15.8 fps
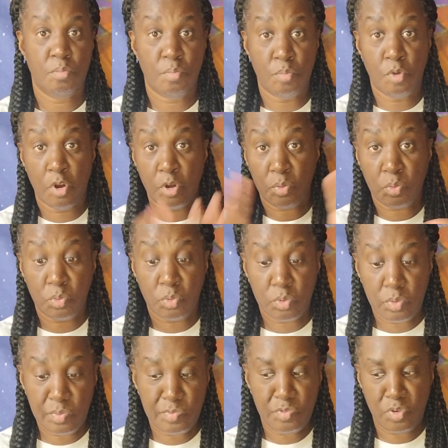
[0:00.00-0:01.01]
more
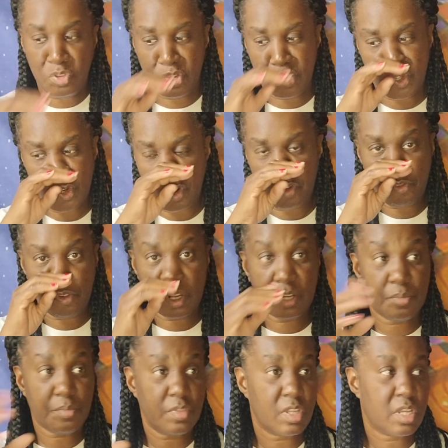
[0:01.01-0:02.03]
room for the
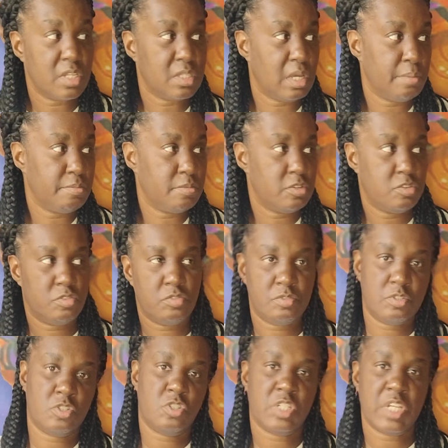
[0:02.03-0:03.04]
storefront, because I'm
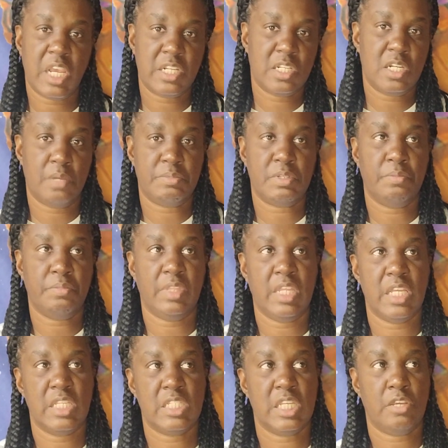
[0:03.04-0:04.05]
changing up some
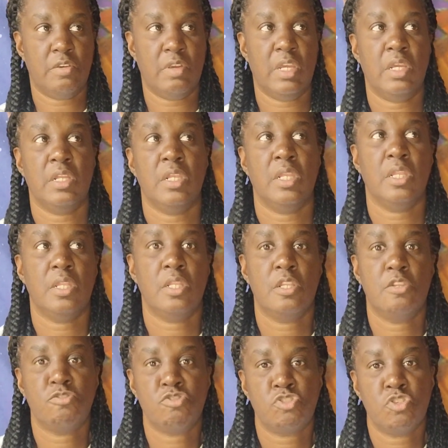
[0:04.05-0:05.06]
things here in
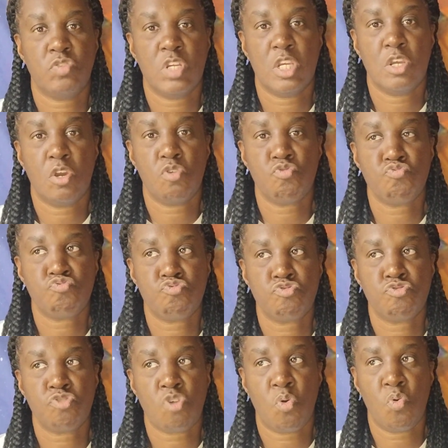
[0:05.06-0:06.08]
the studio.
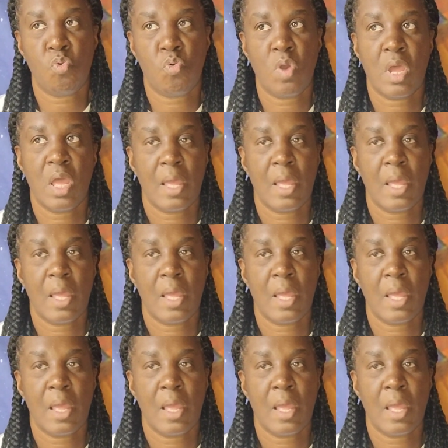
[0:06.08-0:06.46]
So